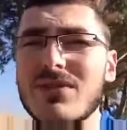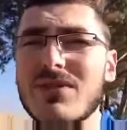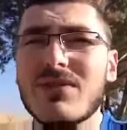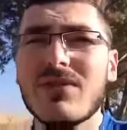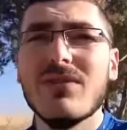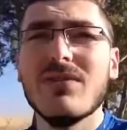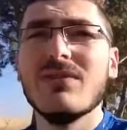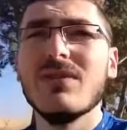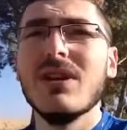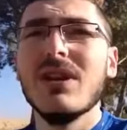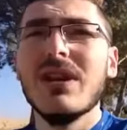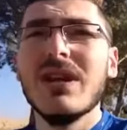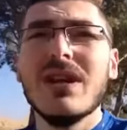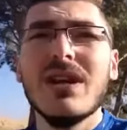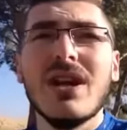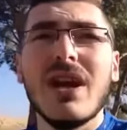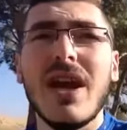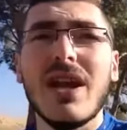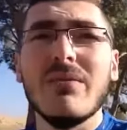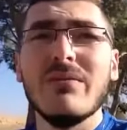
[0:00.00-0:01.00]
So
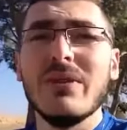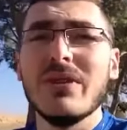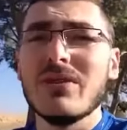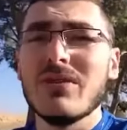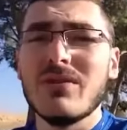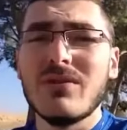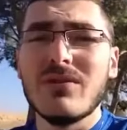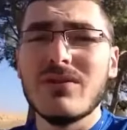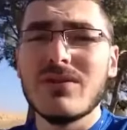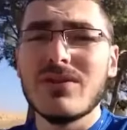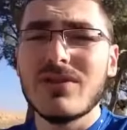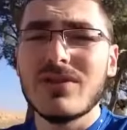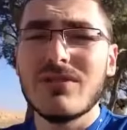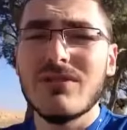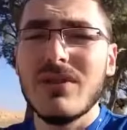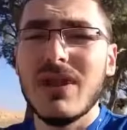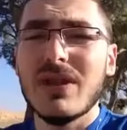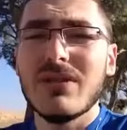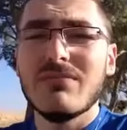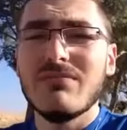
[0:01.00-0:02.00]
and Lawrence
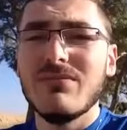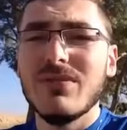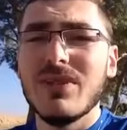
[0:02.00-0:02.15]
get,